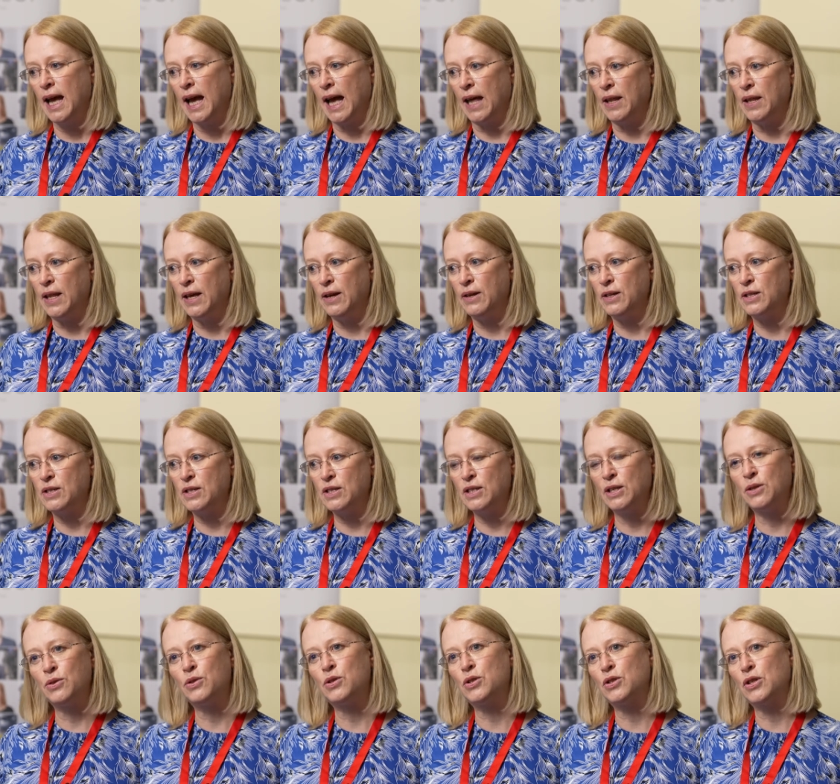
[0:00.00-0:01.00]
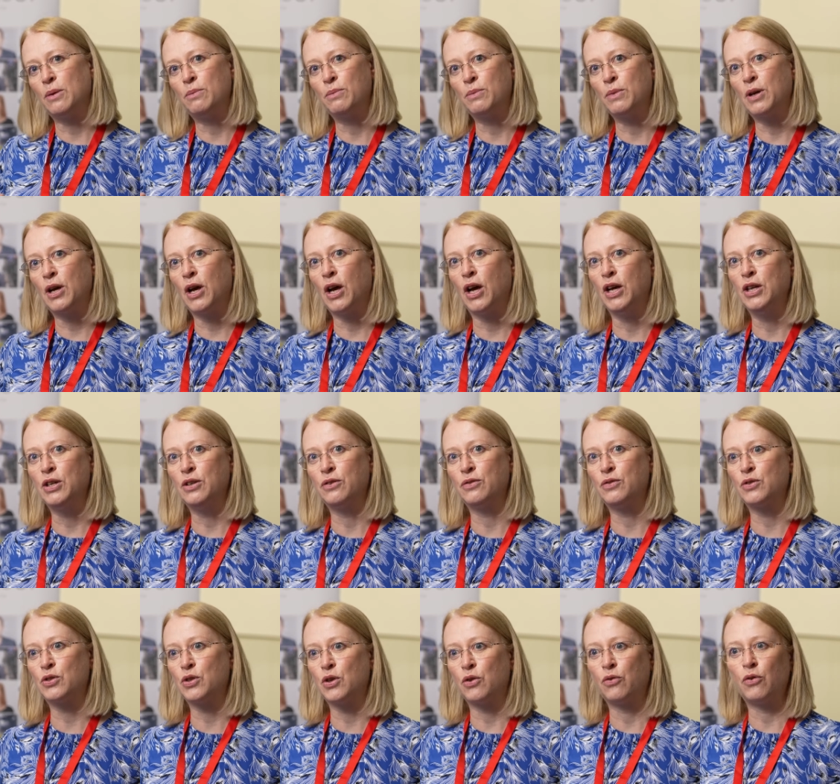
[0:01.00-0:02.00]
And there's still some kind of
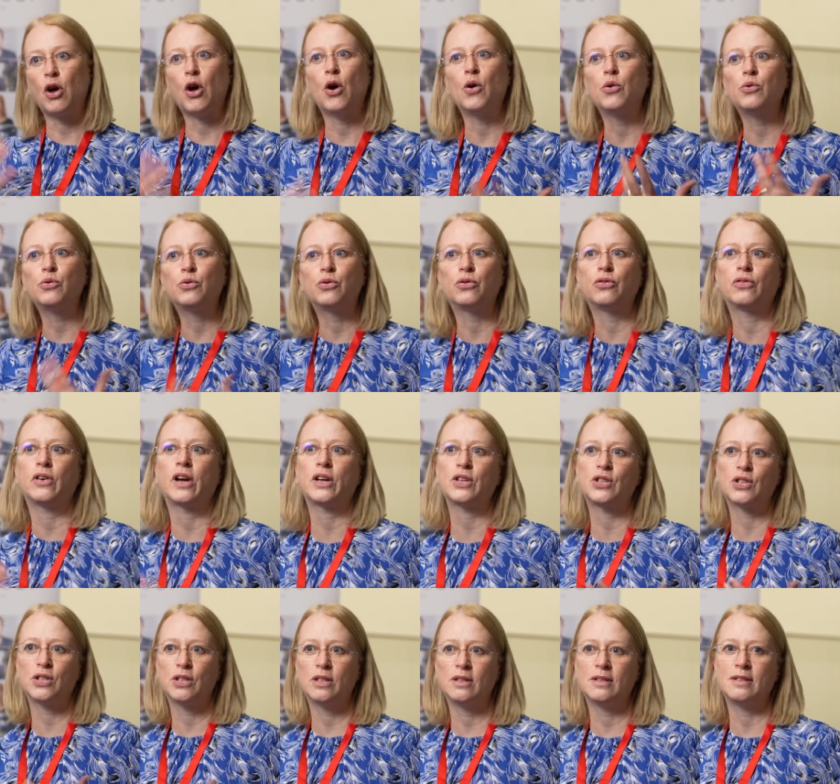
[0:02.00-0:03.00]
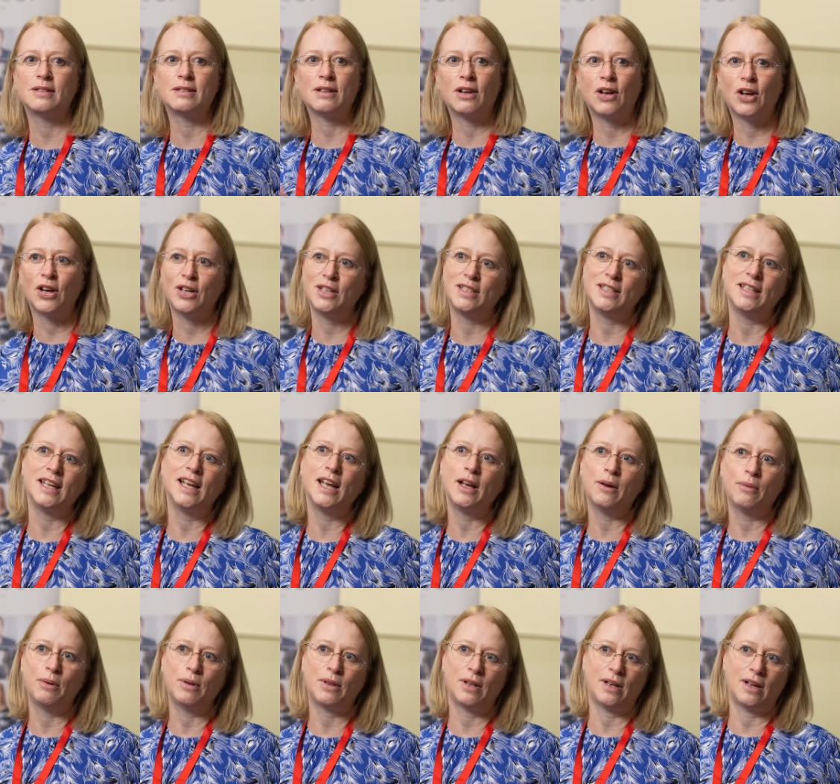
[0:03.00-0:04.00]
sort of old fashioned
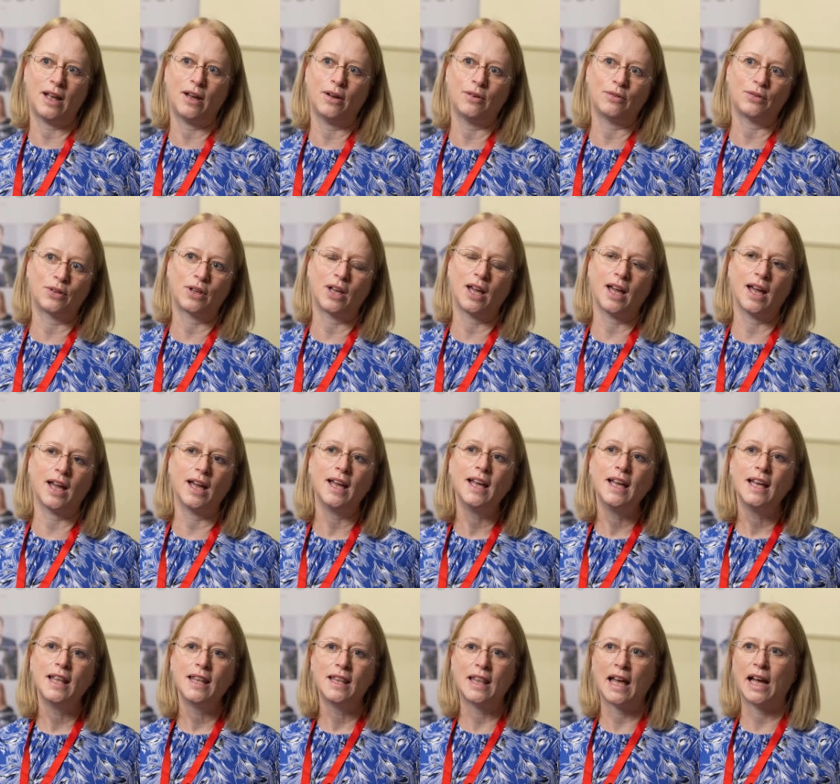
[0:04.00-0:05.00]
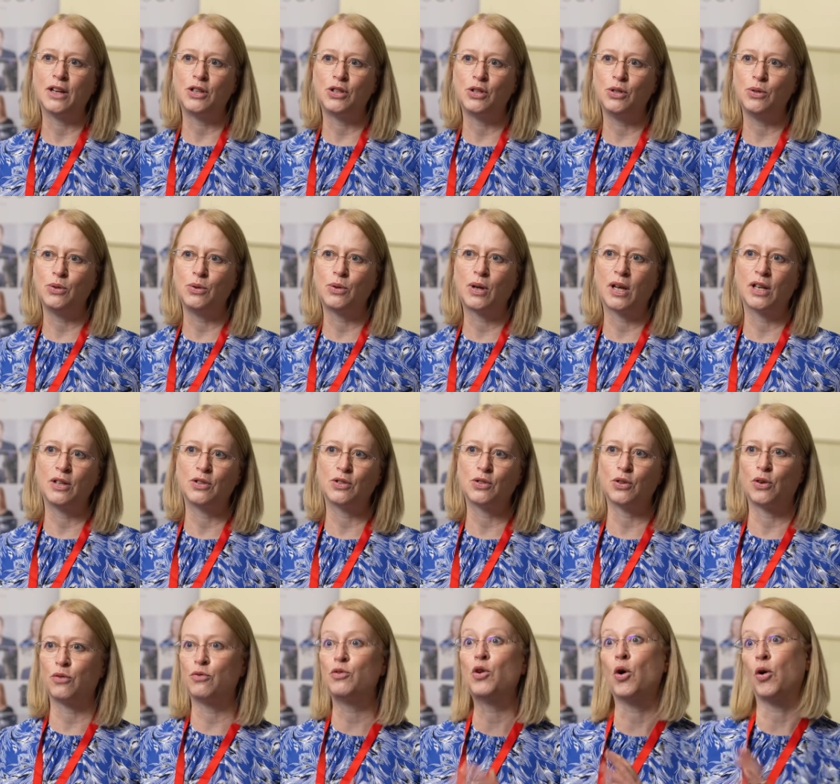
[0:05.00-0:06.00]
idea within healthcare that you can
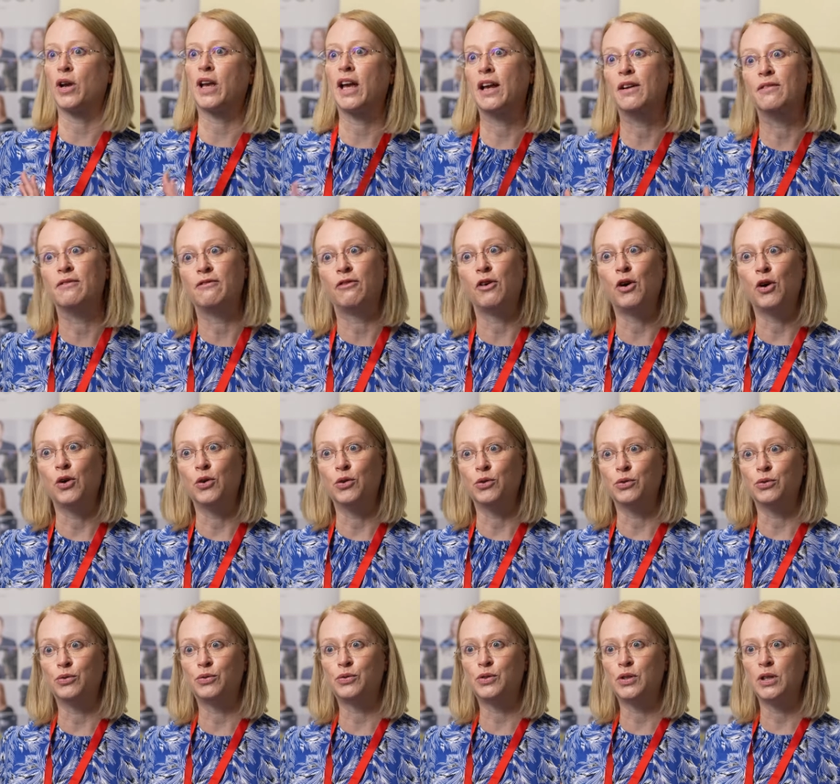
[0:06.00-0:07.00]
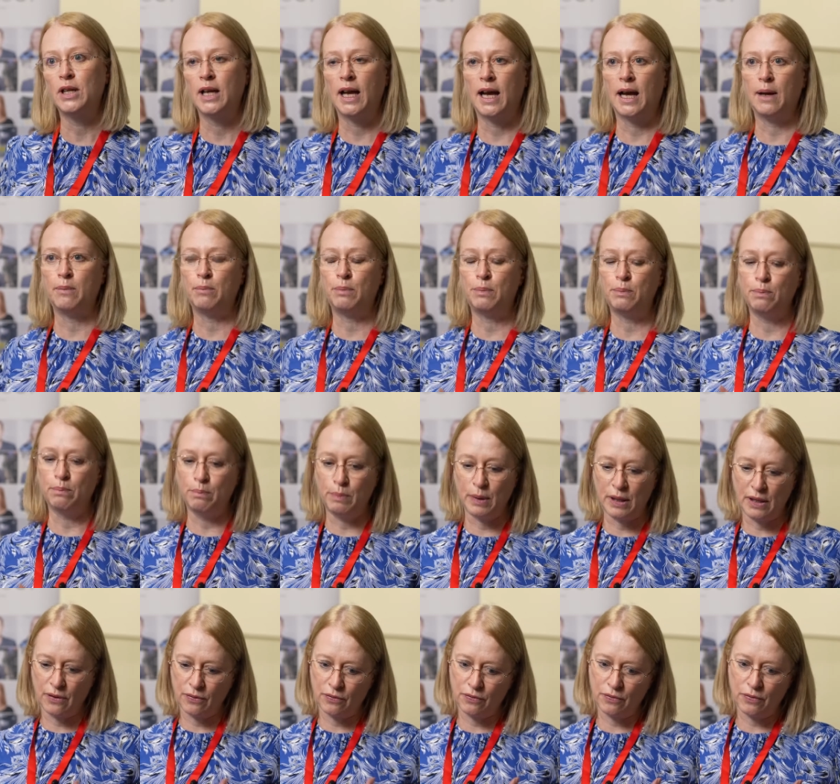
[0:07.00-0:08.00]
sort of not get involved. And,
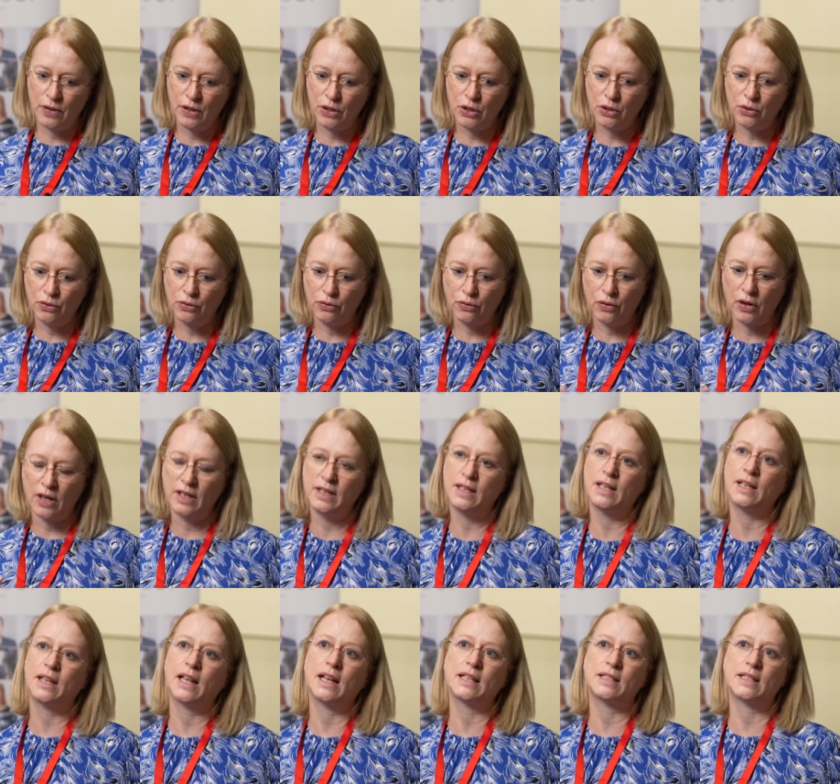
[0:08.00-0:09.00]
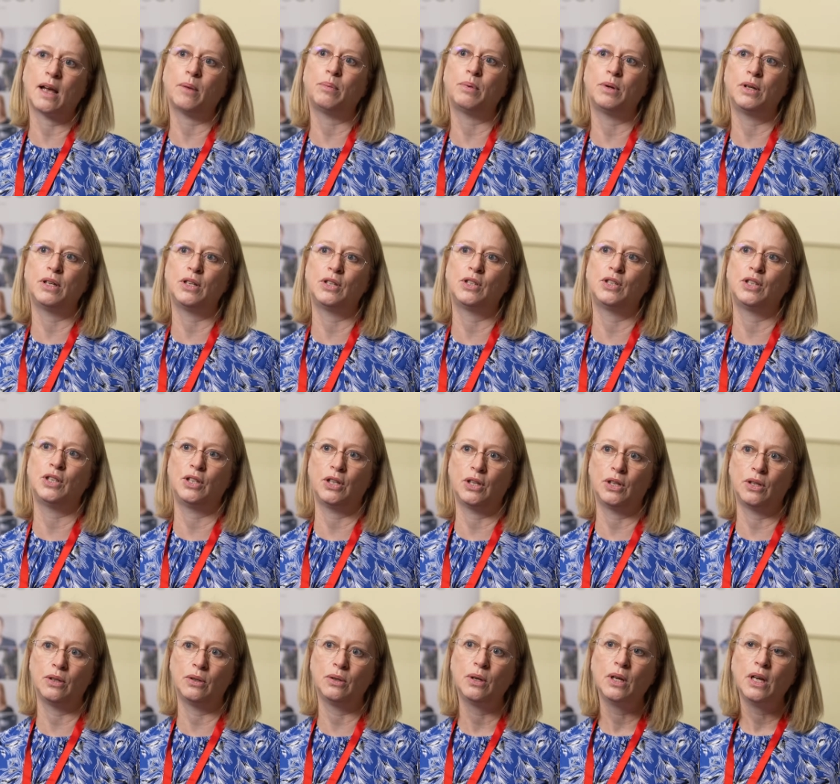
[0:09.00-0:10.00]
but if you find that that's happening to
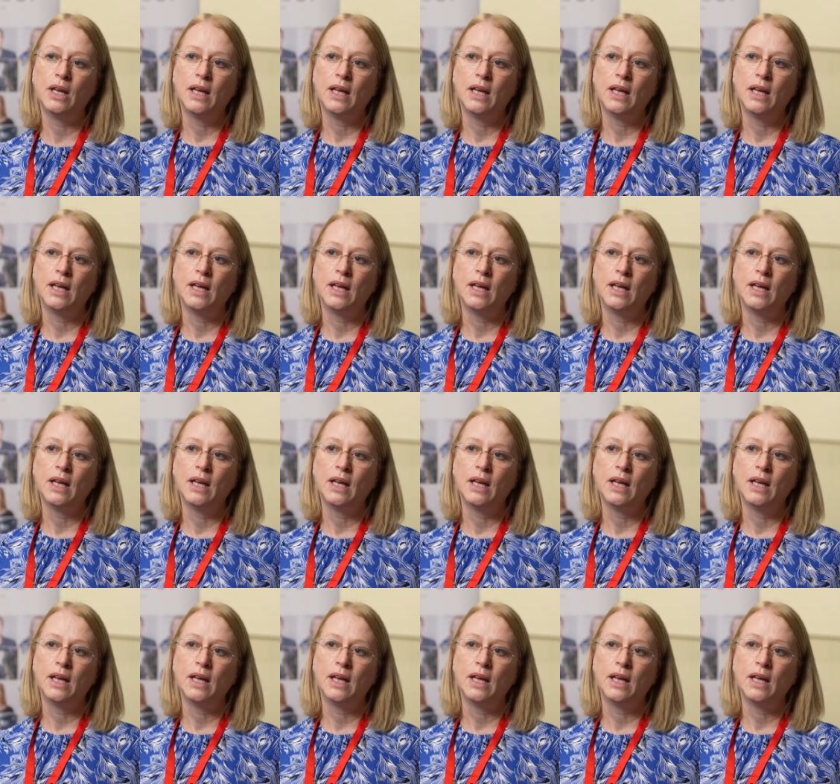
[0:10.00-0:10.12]
you,